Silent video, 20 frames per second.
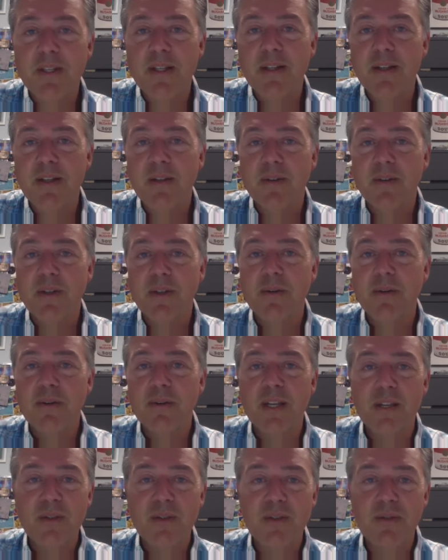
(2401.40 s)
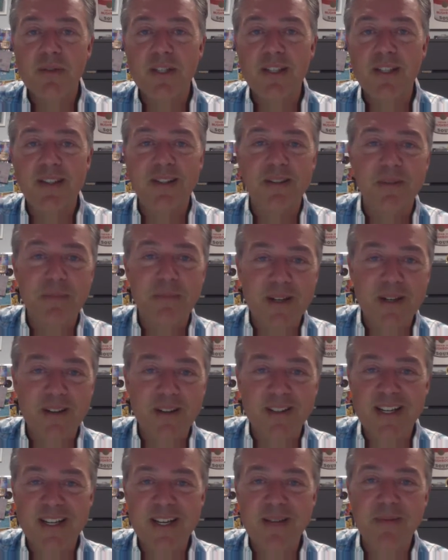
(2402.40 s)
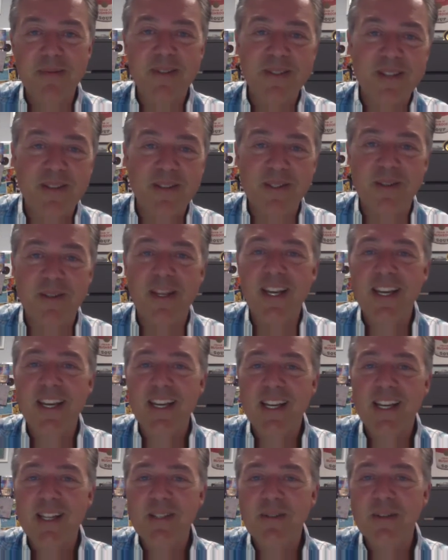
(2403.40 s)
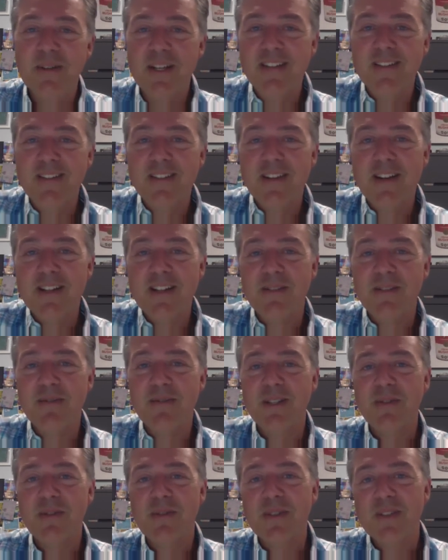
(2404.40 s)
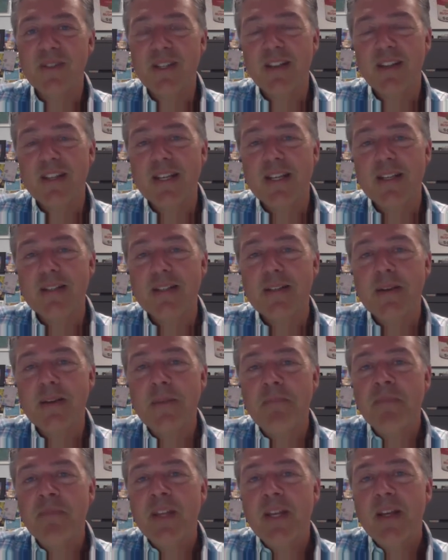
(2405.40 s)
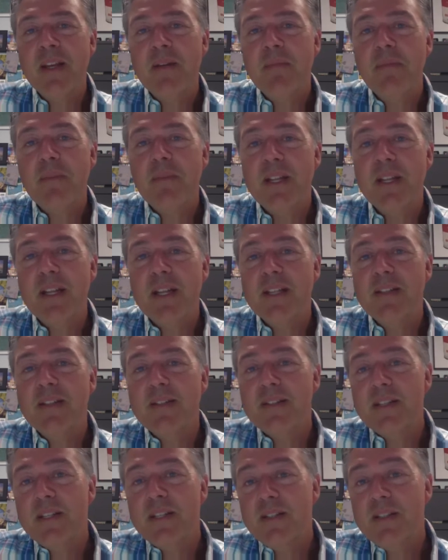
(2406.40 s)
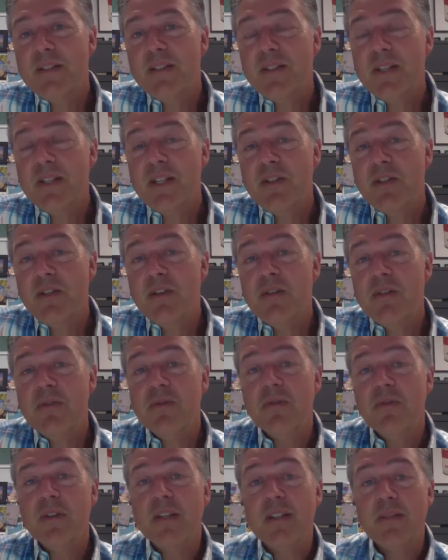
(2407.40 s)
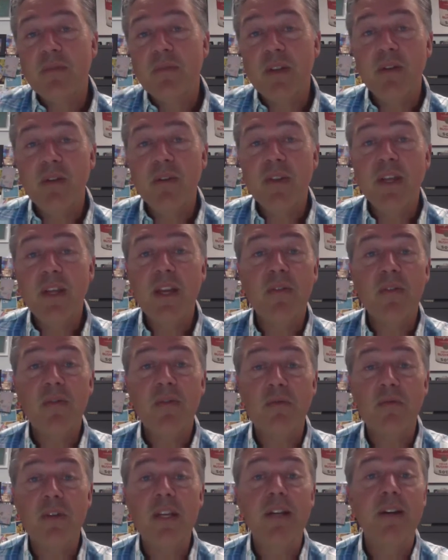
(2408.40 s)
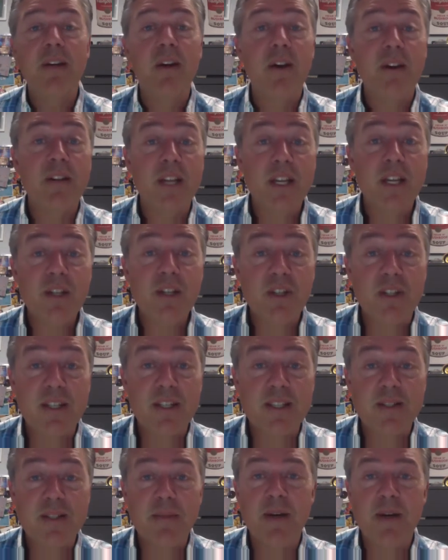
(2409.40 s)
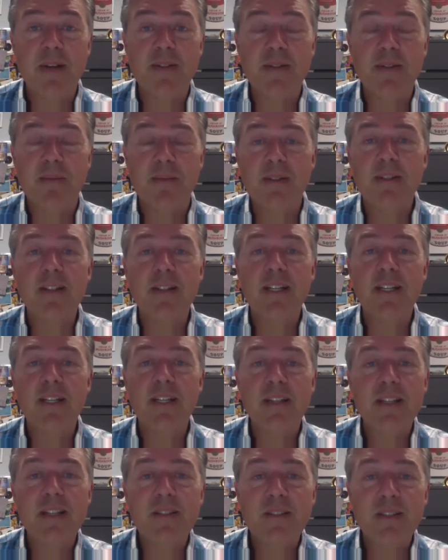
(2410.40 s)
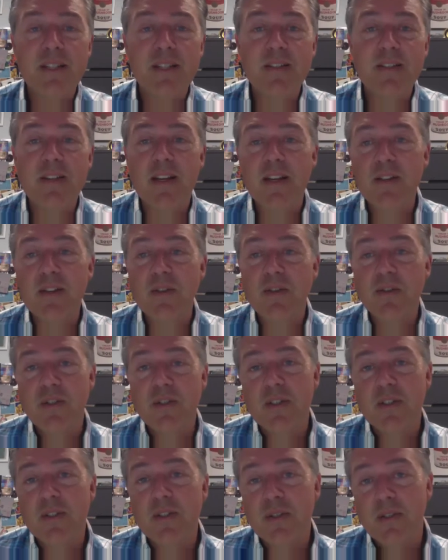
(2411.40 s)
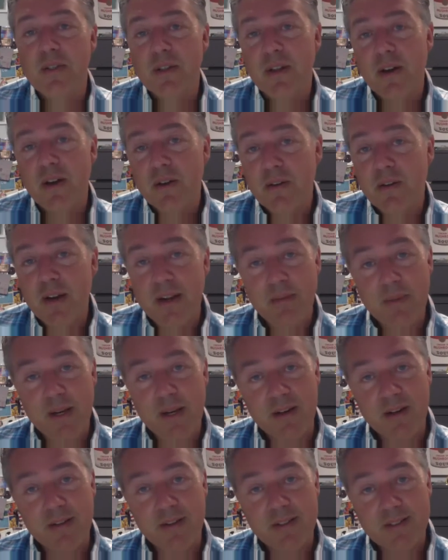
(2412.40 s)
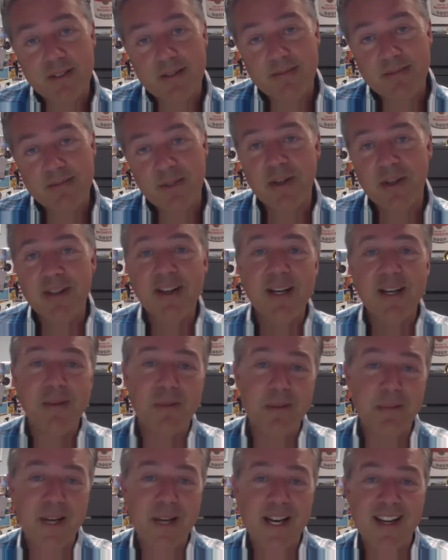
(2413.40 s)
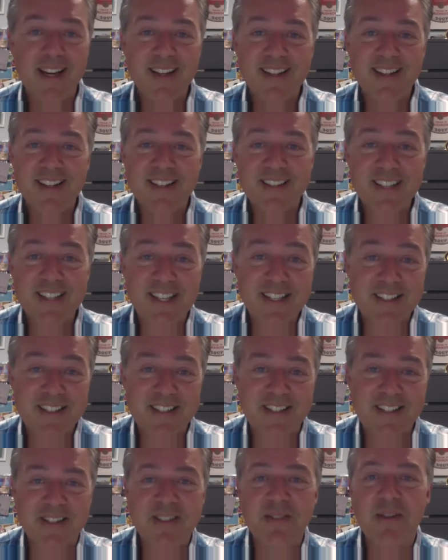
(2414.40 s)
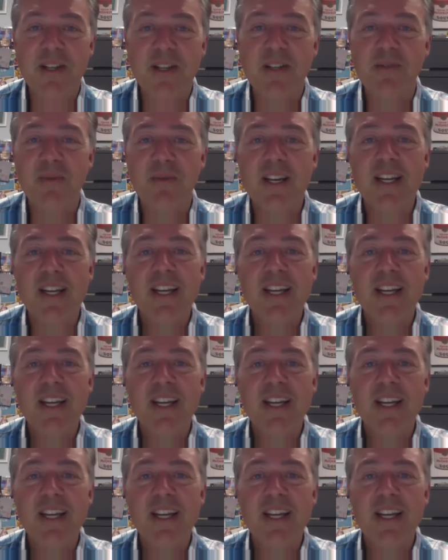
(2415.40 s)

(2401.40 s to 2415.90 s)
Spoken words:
you know, the old history and the old paradigm and stuff. So it's creating all kinds of interesting things. But it's these children, think of reincarnation as a possibility. These kids are just our grandparents who are coming back as kids in a strange way,